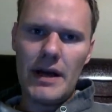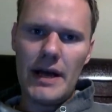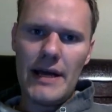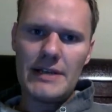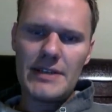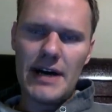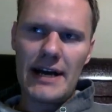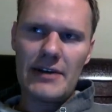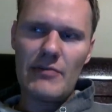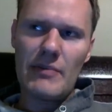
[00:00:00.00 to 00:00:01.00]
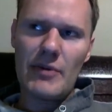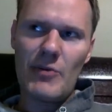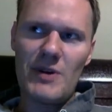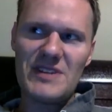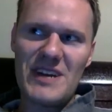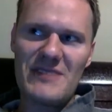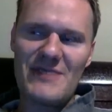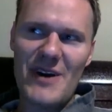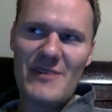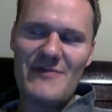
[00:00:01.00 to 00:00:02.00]
And I can remember one day
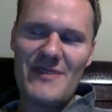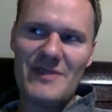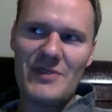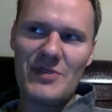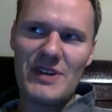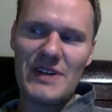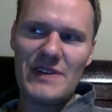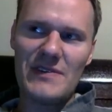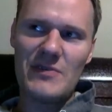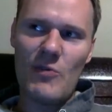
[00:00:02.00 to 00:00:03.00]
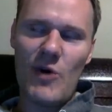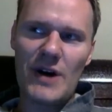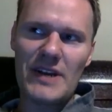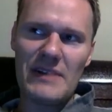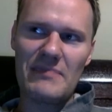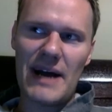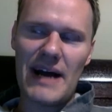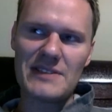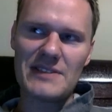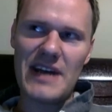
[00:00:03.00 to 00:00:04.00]
very vividly walking
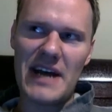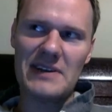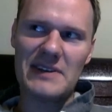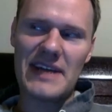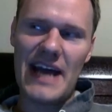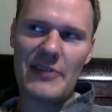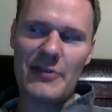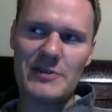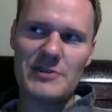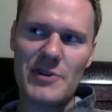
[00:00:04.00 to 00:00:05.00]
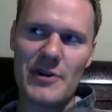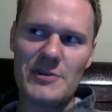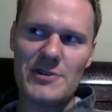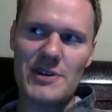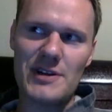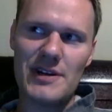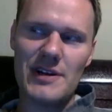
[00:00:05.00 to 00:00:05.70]
past that Catholic church,